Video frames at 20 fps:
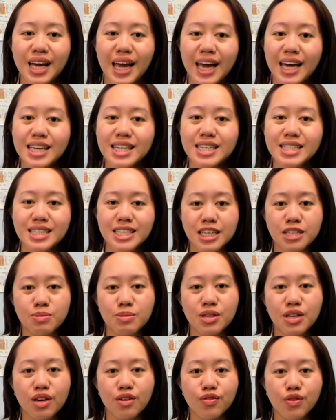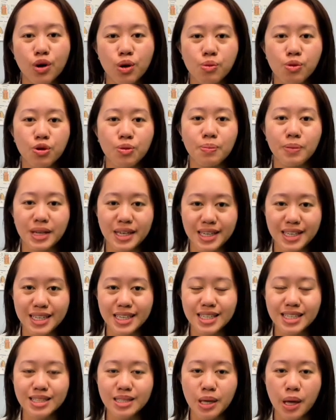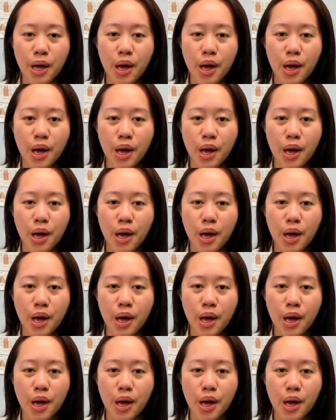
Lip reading: and assessment of comorbidities,